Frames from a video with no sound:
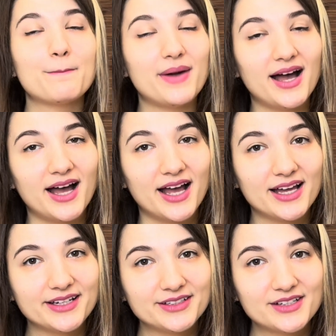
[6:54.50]

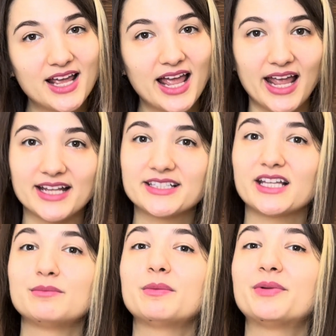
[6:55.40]
but it's
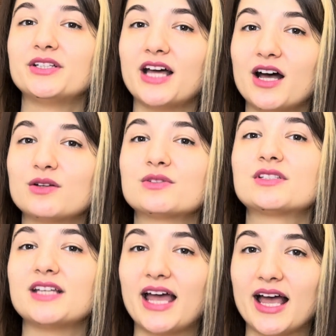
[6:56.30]
gonna be
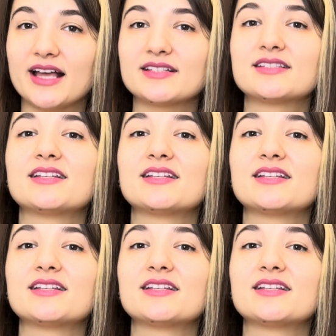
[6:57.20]
pronounced as